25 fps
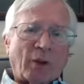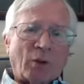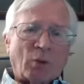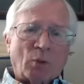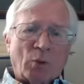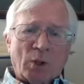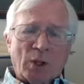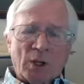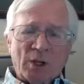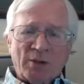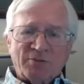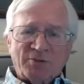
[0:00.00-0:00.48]

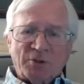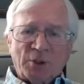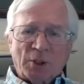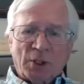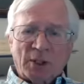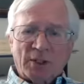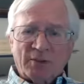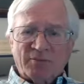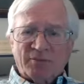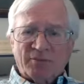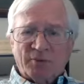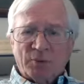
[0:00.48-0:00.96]
where I've
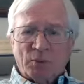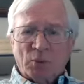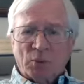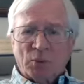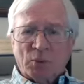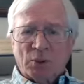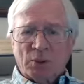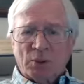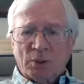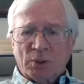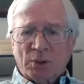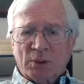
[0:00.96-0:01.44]
taught
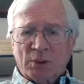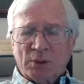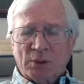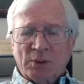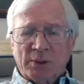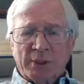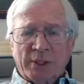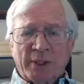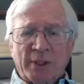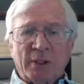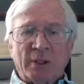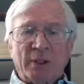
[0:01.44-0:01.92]
for
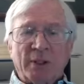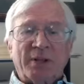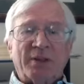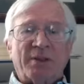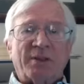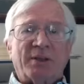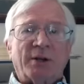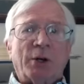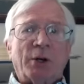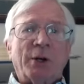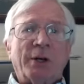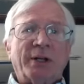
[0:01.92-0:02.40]
nearly
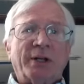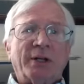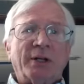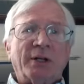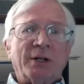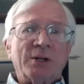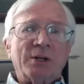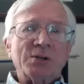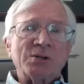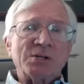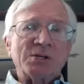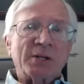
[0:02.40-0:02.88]
30
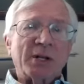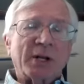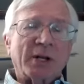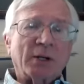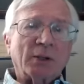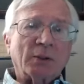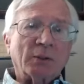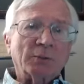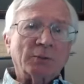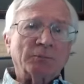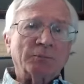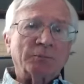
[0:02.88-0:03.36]
years
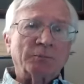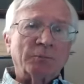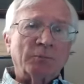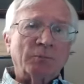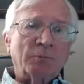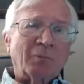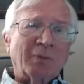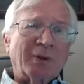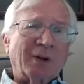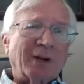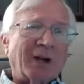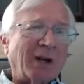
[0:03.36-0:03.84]
now.
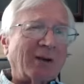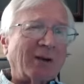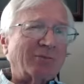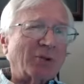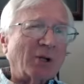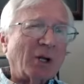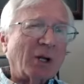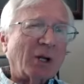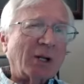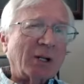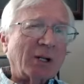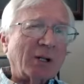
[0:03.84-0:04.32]
I've
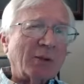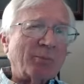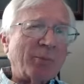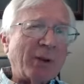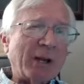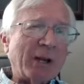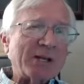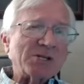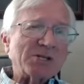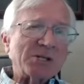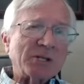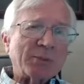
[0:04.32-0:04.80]
taught a
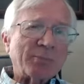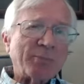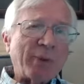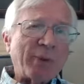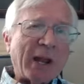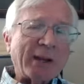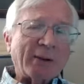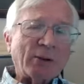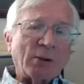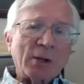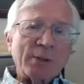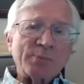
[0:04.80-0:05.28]
basic
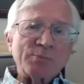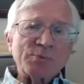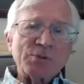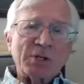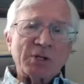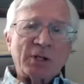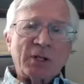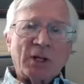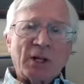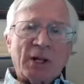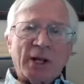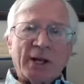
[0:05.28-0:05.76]

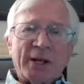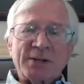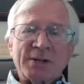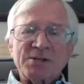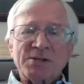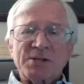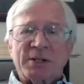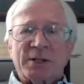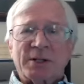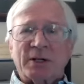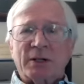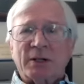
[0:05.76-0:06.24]
bankruptcy
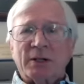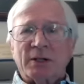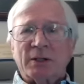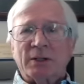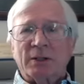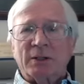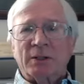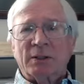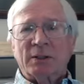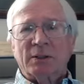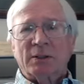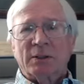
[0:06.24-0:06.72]
class
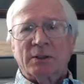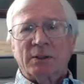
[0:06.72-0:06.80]
there